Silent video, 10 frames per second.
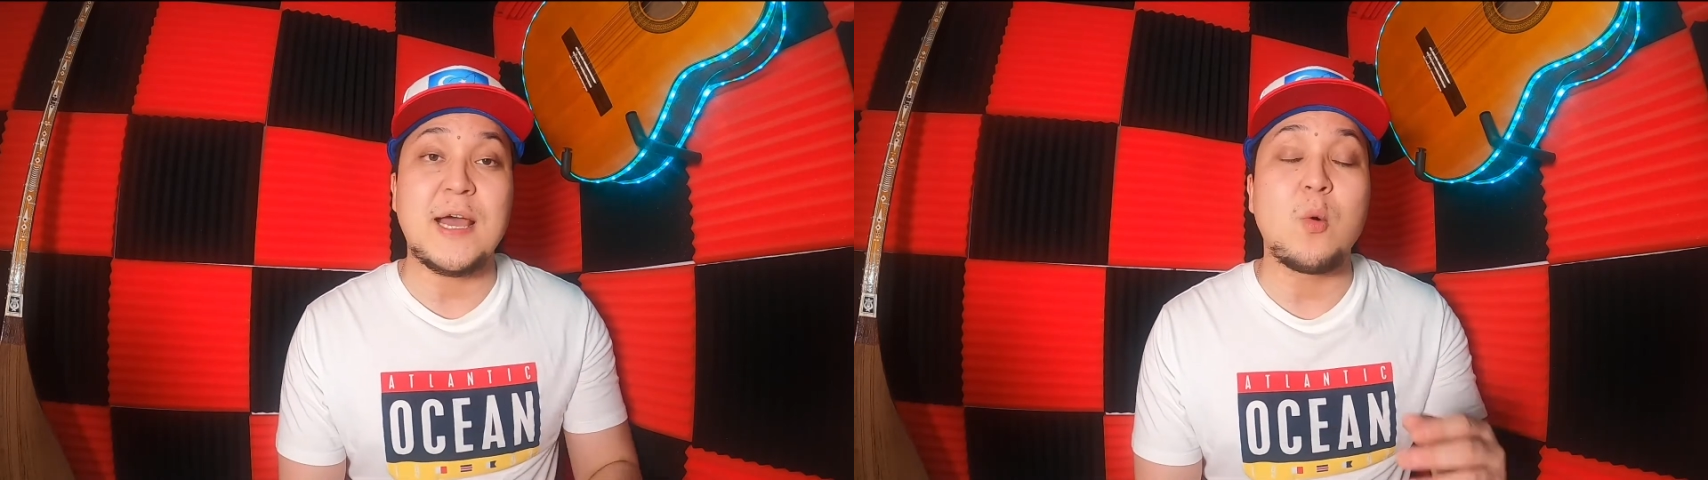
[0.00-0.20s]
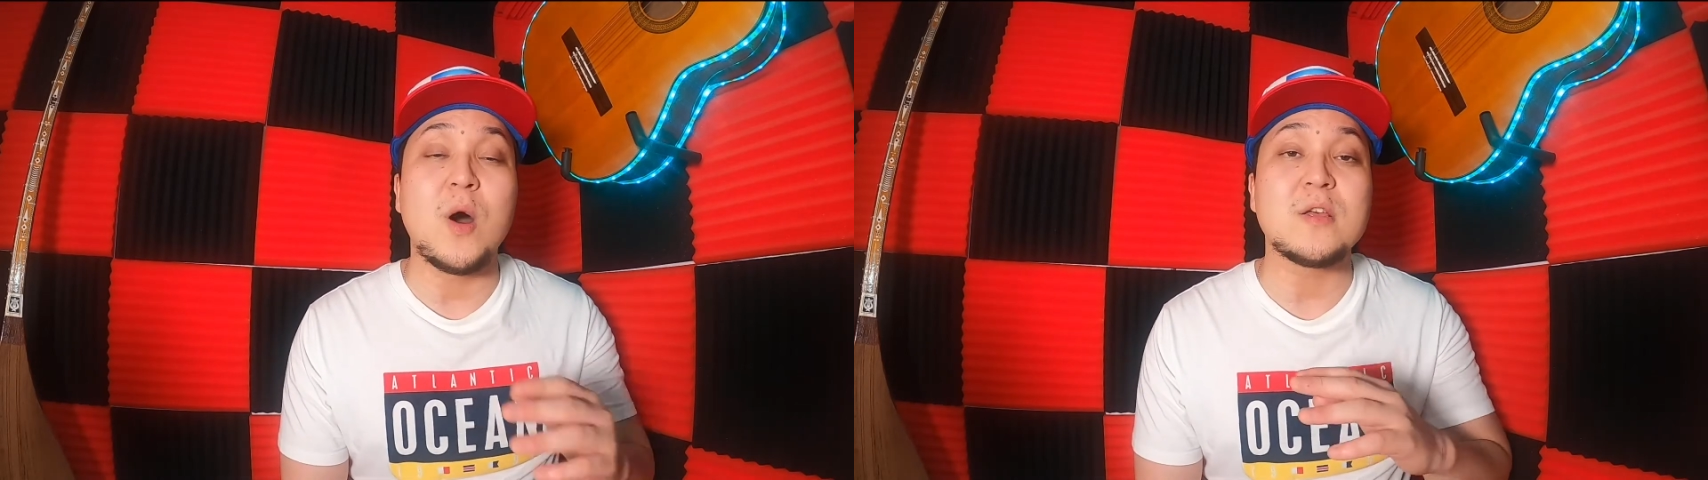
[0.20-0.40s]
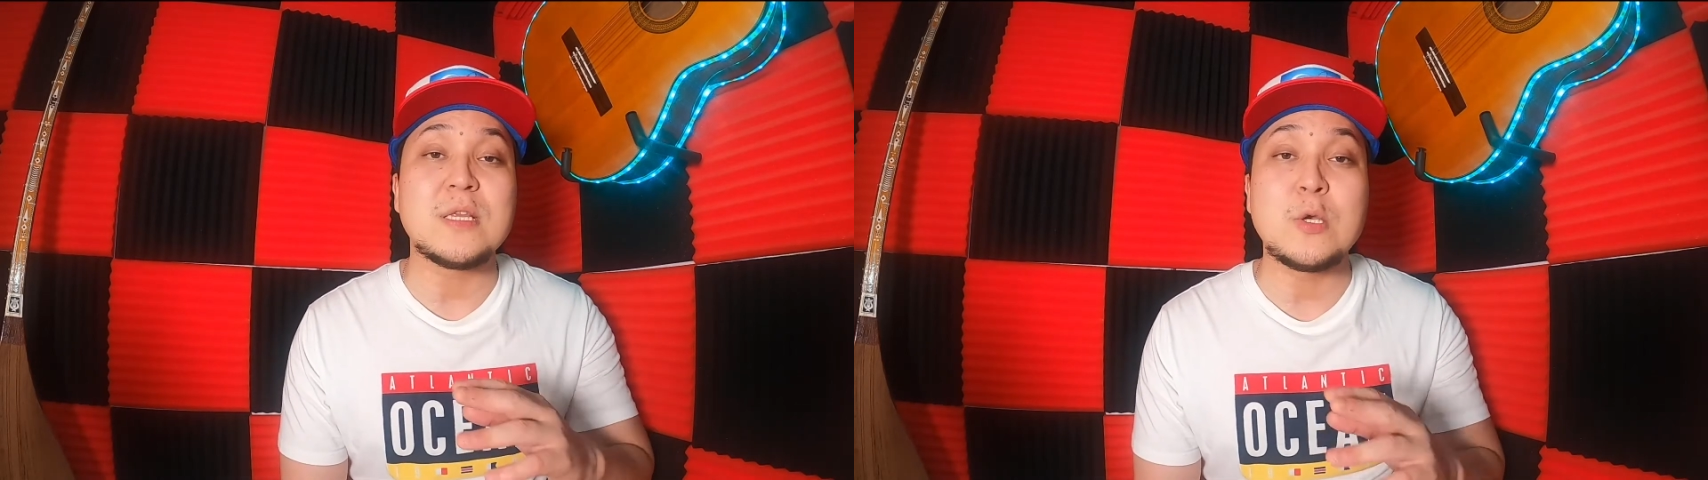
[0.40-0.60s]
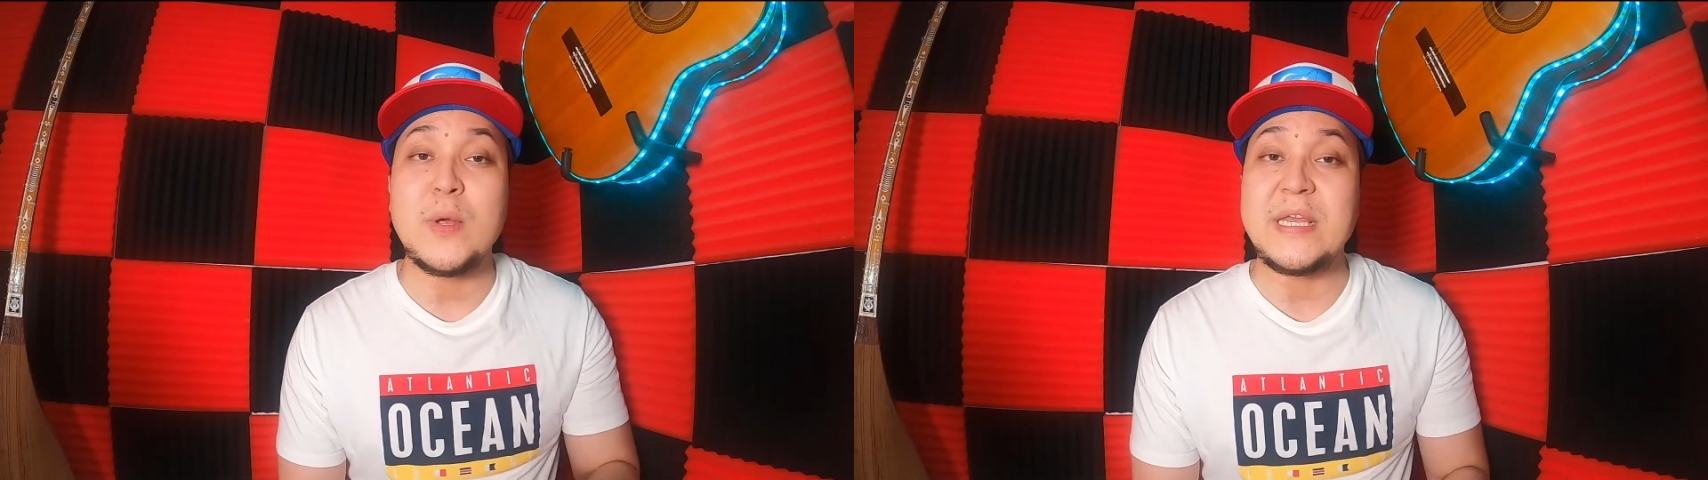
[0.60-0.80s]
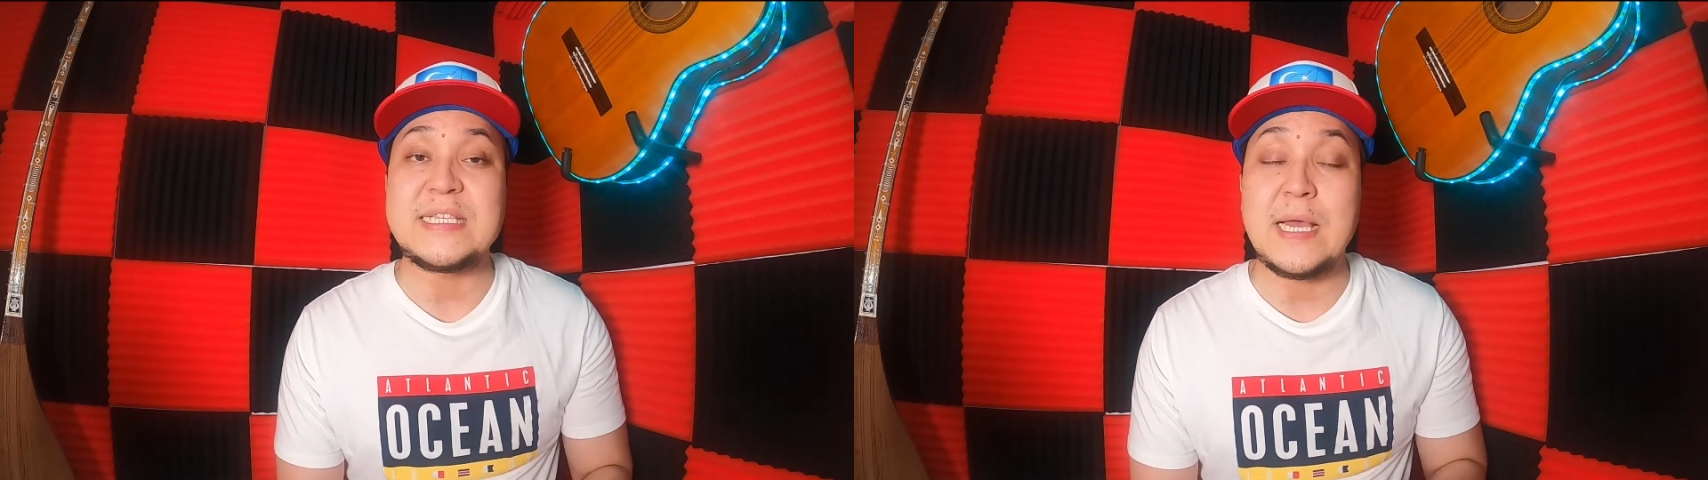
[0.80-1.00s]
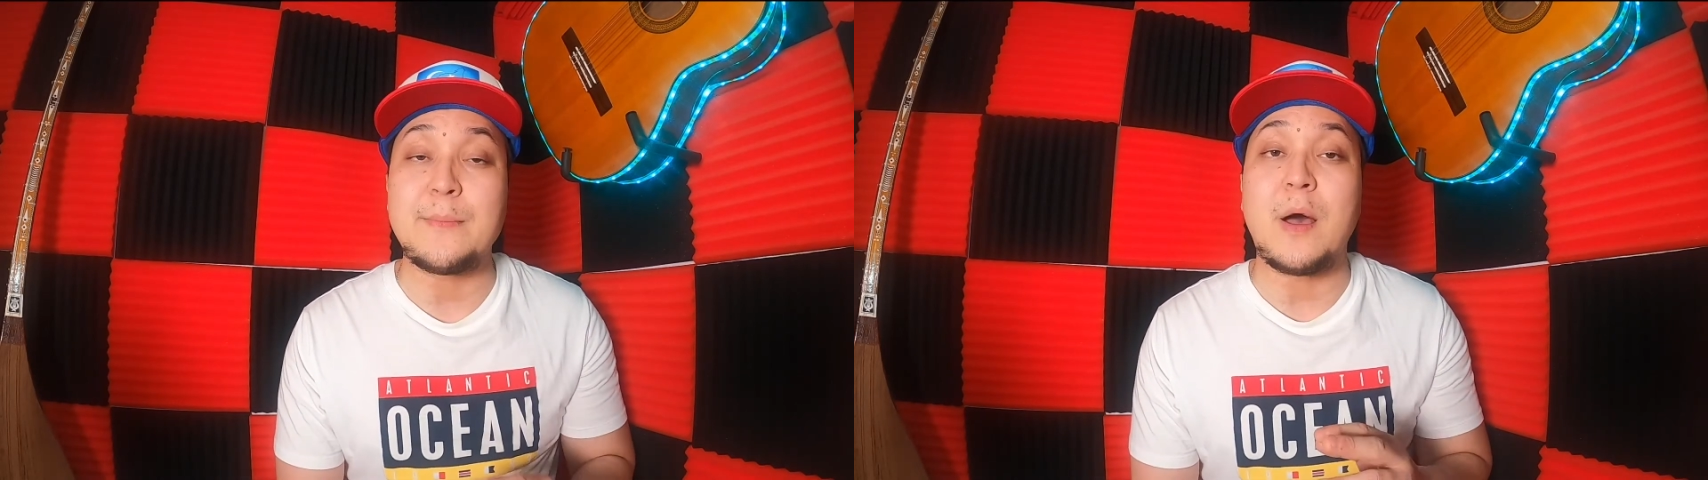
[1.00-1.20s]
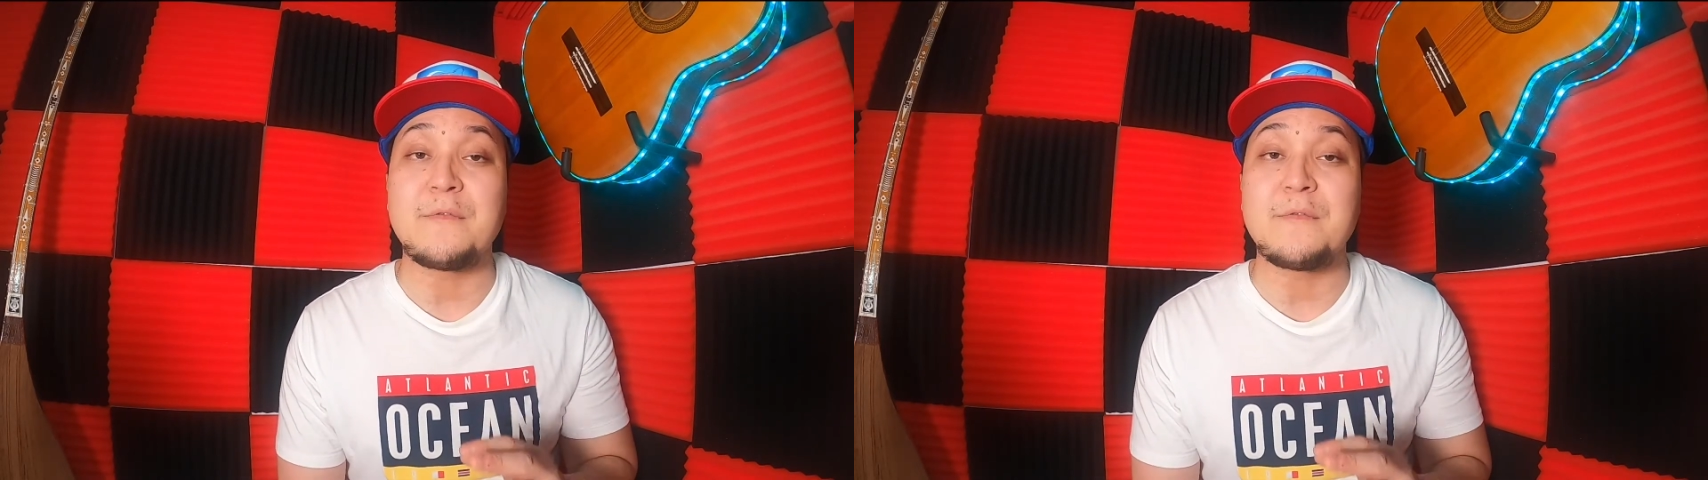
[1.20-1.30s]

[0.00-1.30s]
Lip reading: I want to read some